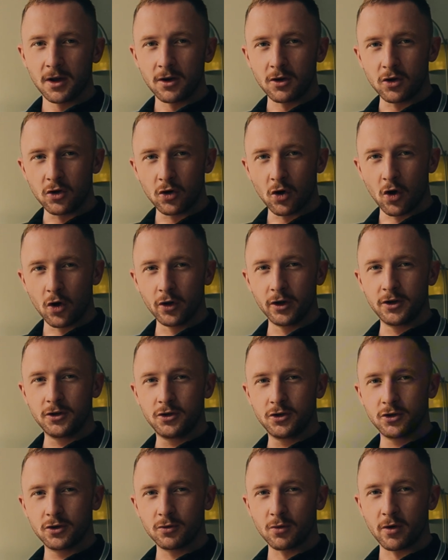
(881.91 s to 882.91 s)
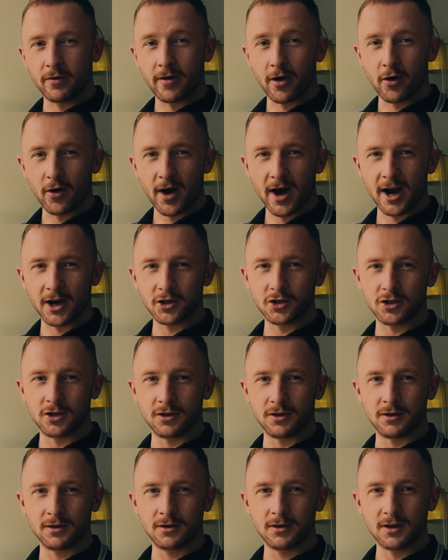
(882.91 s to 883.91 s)
knowledge without
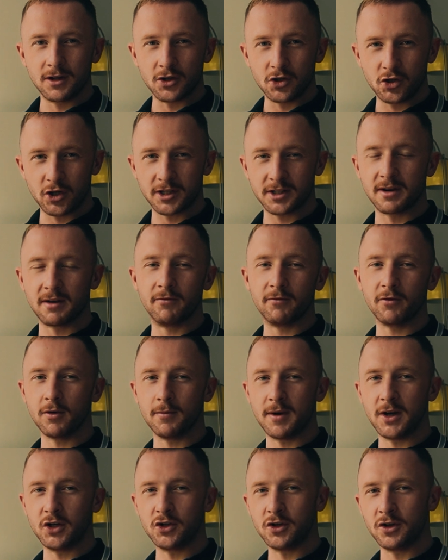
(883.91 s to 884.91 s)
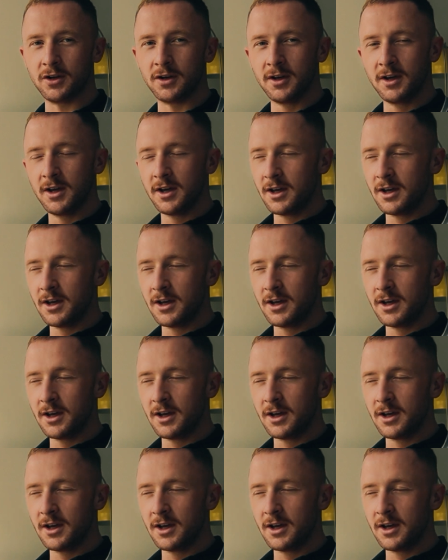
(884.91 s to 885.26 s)
action is just information.